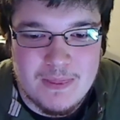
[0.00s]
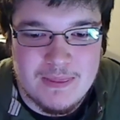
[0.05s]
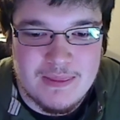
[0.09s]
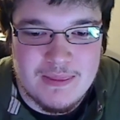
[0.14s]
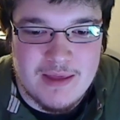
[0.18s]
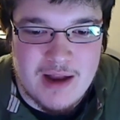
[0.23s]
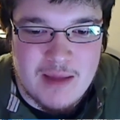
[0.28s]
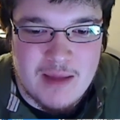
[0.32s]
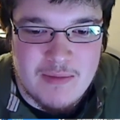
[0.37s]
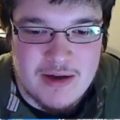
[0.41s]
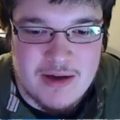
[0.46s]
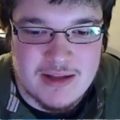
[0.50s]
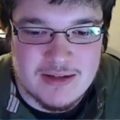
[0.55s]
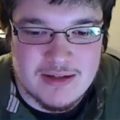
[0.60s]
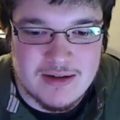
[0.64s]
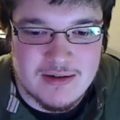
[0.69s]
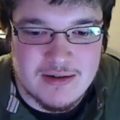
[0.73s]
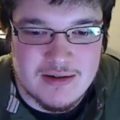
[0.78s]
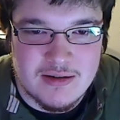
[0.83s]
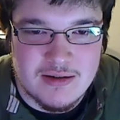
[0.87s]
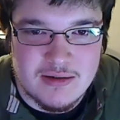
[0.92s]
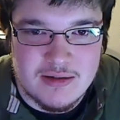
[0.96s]
then I might
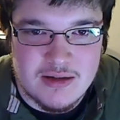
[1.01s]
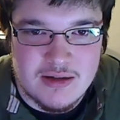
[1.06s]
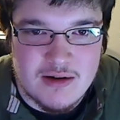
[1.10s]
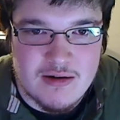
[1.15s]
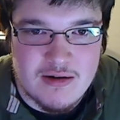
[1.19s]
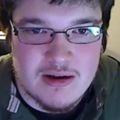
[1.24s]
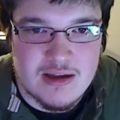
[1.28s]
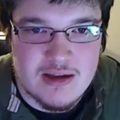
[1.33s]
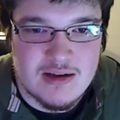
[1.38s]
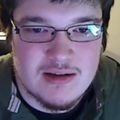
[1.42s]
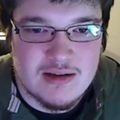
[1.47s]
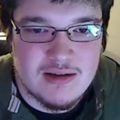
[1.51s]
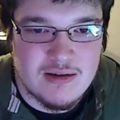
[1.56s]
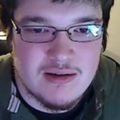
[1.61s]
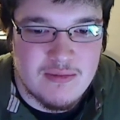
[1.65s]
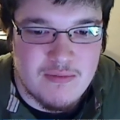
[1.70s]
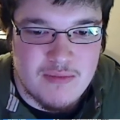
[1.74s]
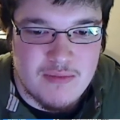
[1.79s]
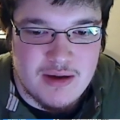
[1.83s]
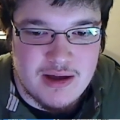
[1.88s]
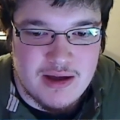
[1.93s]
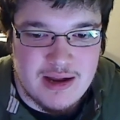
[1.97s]
start considering it.
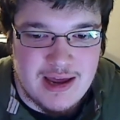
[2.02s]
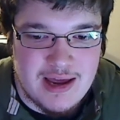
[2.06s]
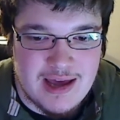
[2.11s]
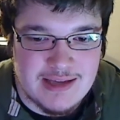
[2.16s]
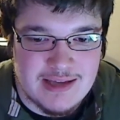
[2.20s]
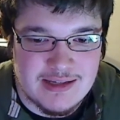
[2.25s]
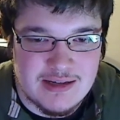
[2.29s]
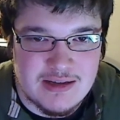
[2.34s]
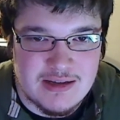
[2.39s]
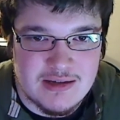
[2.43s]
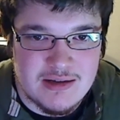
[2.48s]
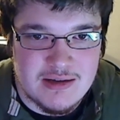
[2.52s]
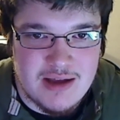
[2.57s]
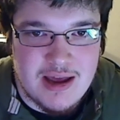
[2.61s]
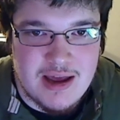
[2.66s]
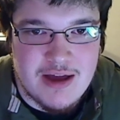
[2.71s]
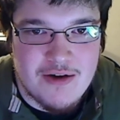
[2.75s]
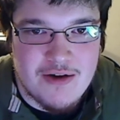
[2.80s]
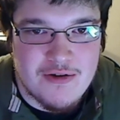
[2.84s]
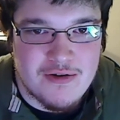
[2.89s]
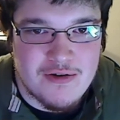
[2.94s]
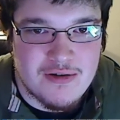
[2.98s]
But as it is
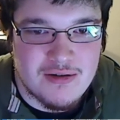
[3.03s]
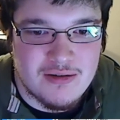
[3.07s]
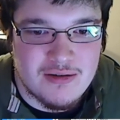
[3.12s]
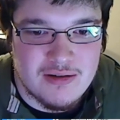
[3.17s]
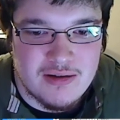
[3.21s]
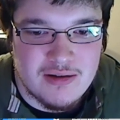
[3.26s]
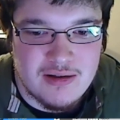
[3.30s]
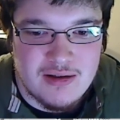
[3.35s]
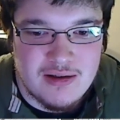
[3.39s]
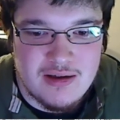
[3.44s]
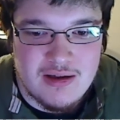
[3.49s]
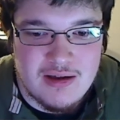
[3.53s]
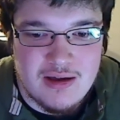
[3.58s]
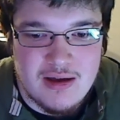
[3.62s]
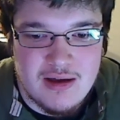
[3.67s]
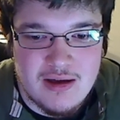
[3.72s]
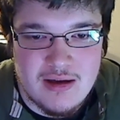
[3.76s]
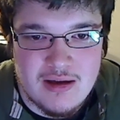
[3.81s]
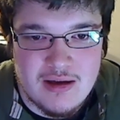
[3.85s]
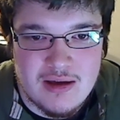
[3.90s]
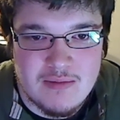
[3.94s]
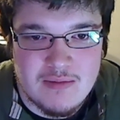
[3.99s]
now,
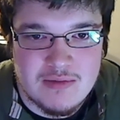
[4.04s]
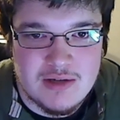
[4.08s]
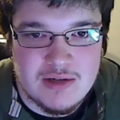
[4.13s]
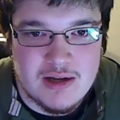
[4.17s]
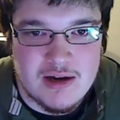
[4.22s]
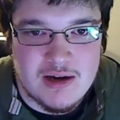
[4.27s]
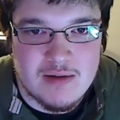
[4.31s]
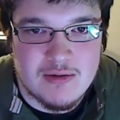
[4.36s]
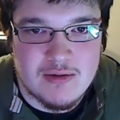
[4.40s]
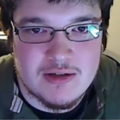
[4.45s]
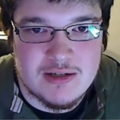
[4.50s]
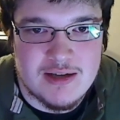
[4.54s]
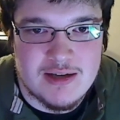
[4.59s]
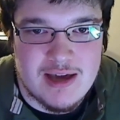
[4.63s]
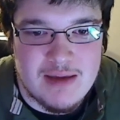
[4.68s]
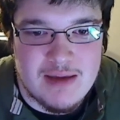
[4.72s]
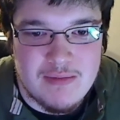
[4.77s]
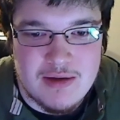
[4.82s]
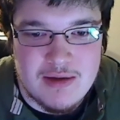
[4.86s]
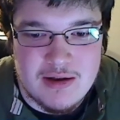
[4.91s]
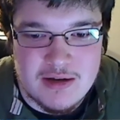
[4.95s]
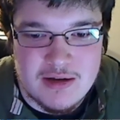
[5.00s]
terrible
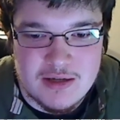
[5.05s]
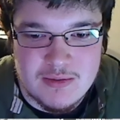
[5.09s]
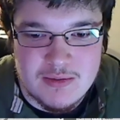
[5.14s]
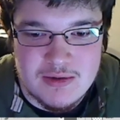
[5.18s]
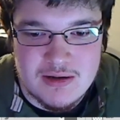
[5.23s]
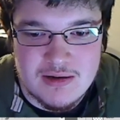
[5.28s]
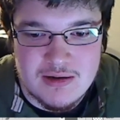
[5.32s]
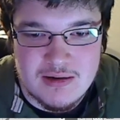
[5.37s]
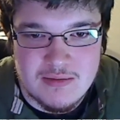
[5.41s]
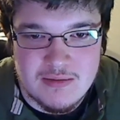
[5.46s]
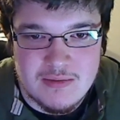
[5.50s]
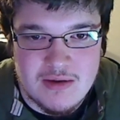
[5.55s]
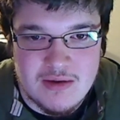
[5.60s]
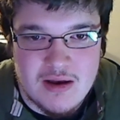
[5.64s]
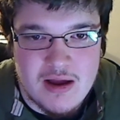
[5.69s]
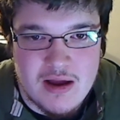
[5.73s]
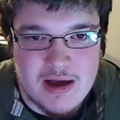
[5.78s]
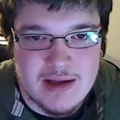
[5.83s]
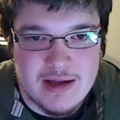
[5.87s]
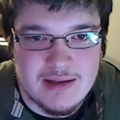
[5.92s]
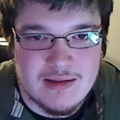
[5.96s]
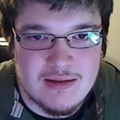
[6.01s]
time management,
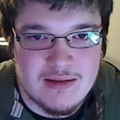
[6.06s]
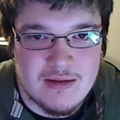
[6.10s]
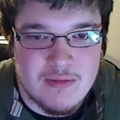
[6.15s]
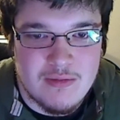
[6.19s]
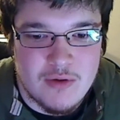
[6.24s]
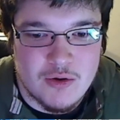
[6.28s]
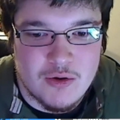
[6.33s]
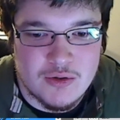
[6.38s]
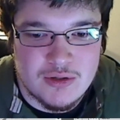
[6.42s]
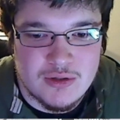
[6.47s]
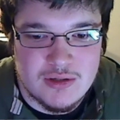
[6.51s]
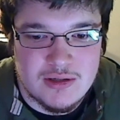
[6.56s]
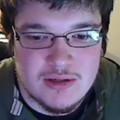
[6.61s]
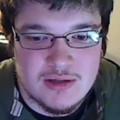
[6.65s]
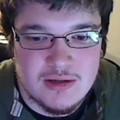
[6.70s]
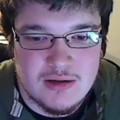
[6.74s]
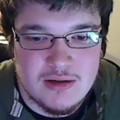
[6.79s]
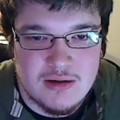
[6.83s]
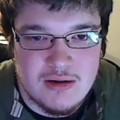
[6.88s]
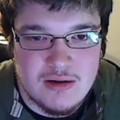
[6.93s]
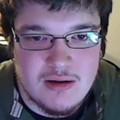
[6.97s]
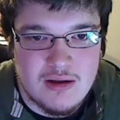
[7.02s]
not the
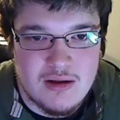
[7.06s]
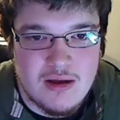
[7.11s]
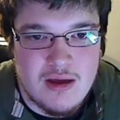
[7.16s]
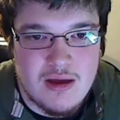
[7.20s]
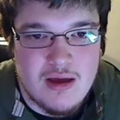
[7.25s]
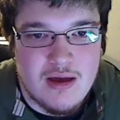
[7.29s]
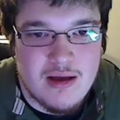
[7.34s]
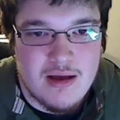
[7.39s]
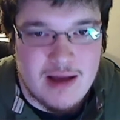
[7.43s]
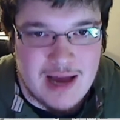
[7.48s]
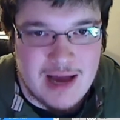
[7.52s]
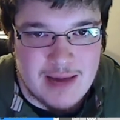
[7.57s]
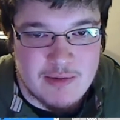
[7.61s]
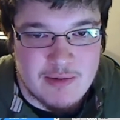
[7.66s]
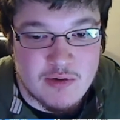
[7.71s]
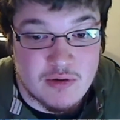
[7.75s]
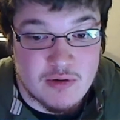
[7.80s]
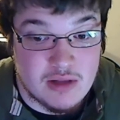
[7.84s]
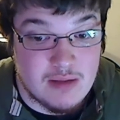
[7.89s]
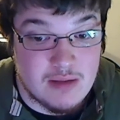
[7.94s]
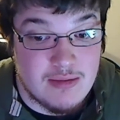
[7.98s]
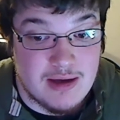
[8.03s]
most... I'm a
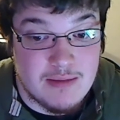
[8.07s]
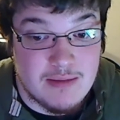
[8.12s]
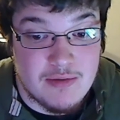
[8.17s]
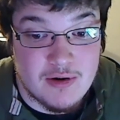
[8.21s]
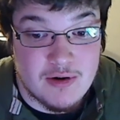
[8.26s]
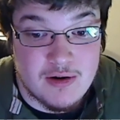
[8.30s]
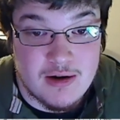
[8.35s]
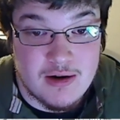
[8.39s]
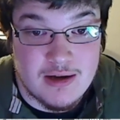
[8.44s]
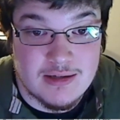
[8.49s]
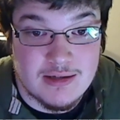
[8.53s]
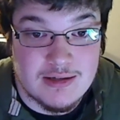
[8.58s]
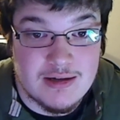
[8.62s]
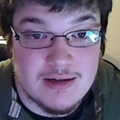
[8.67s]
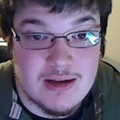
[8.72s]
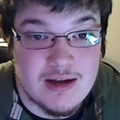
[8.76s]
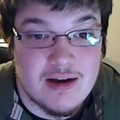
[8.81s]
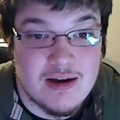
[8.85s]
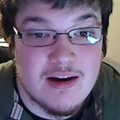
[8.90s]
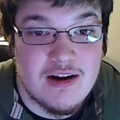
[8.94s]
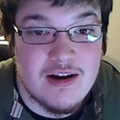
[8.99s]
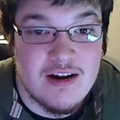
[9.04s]
really bad
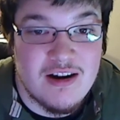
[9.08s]
procrastinator.